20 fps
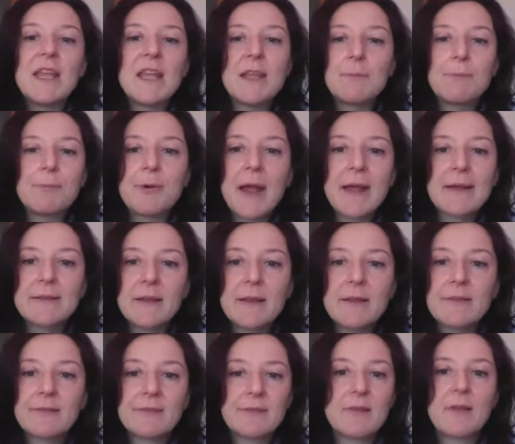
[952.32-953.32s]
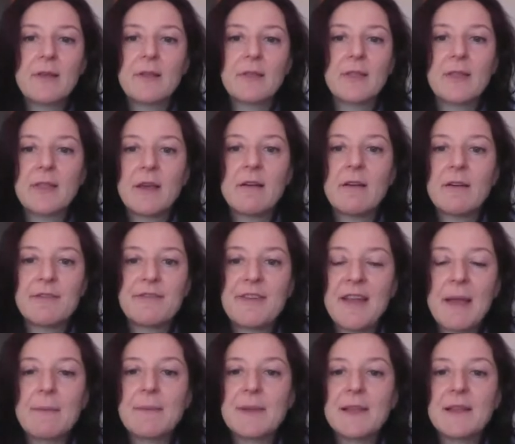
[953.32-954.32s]
In practice, there are
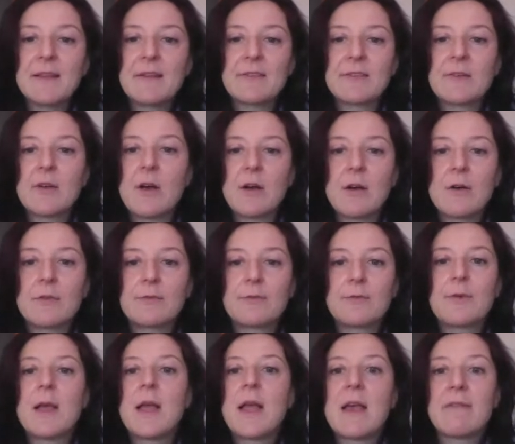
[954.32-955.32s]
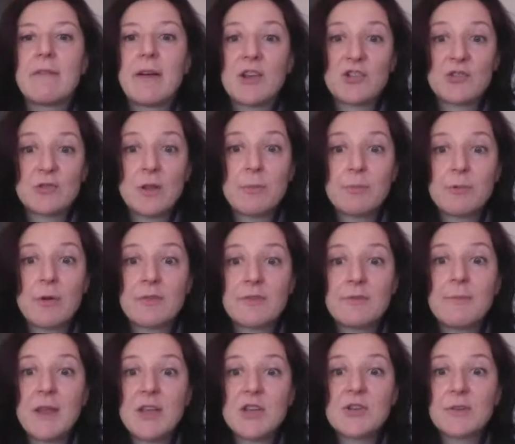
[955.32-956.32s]
families of rational
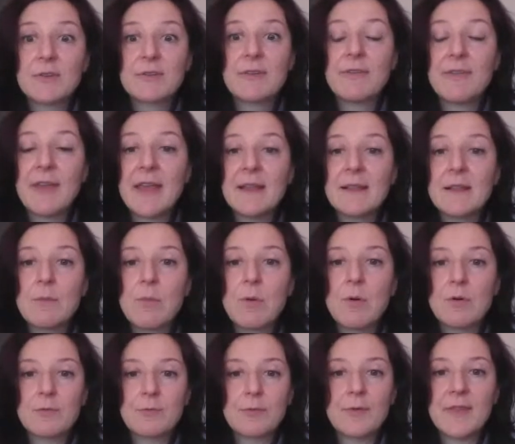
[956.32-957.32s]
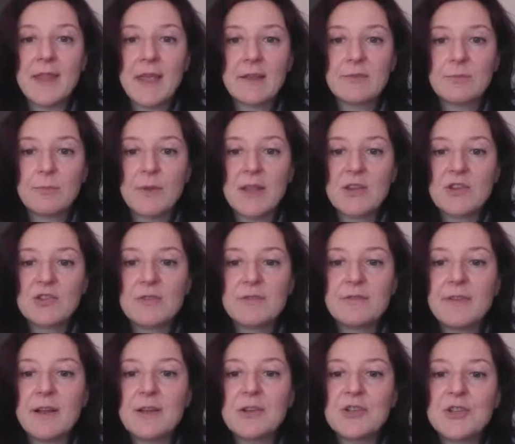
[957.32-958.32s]
approximations available for the exponential
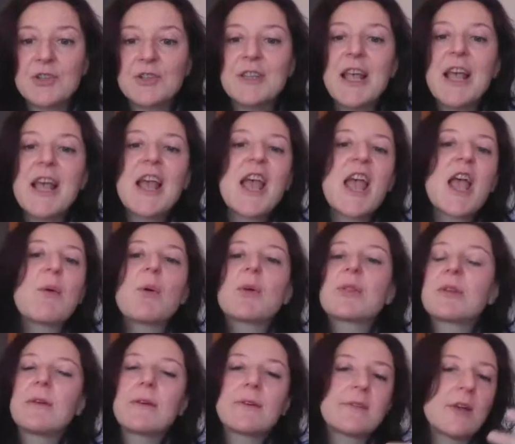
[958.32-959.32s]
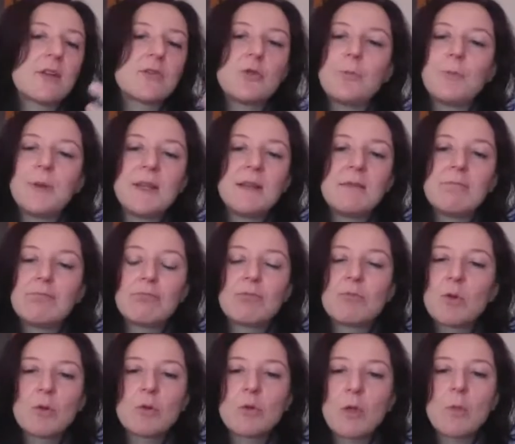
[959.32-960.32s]
function, and what turns out to be
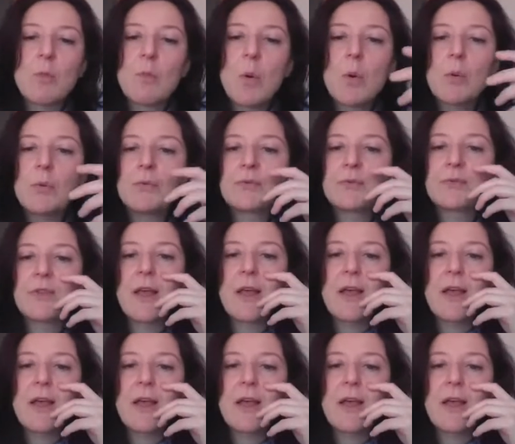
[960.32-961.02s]
the most,